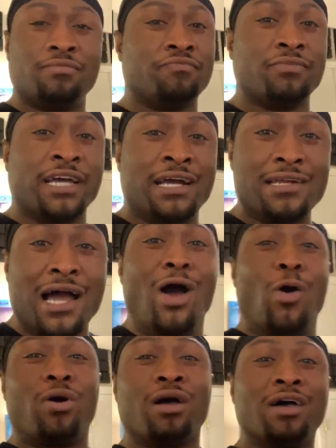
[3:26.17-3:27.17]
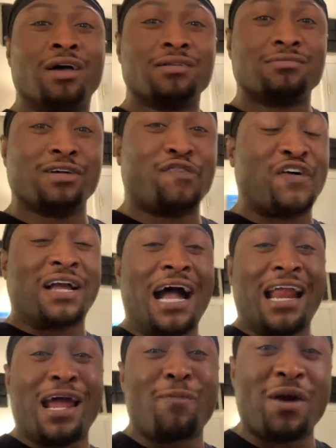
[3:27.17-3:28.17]
Nigga, no! The fuck out
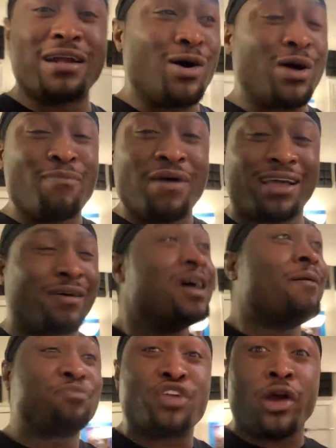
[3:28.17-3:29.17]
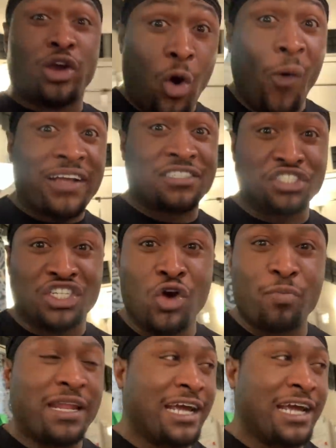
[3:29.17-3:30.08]
of here, bro. No, I'm not. You're going to shoot me.